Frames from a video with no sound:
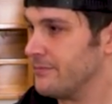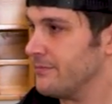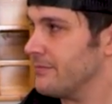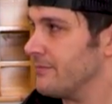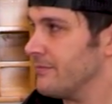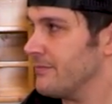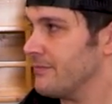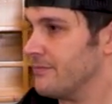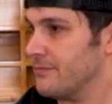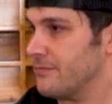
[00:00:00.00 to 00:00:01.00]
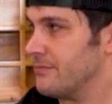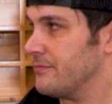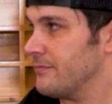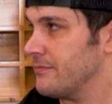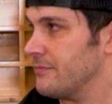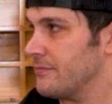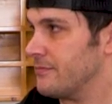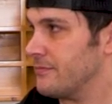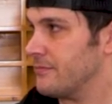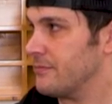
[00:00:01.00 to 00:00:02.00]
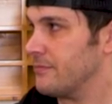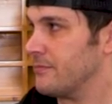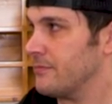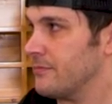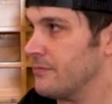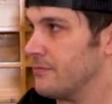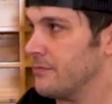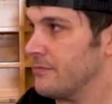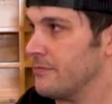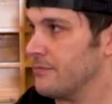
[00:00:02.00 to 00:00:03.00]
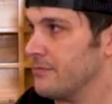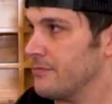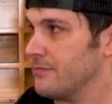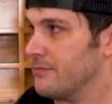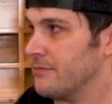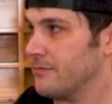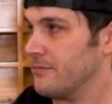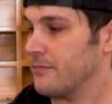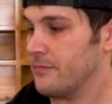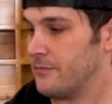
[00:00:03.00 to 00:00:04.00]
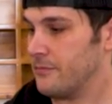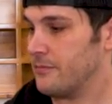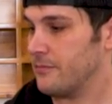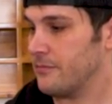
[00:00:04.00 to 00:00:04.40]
(silent)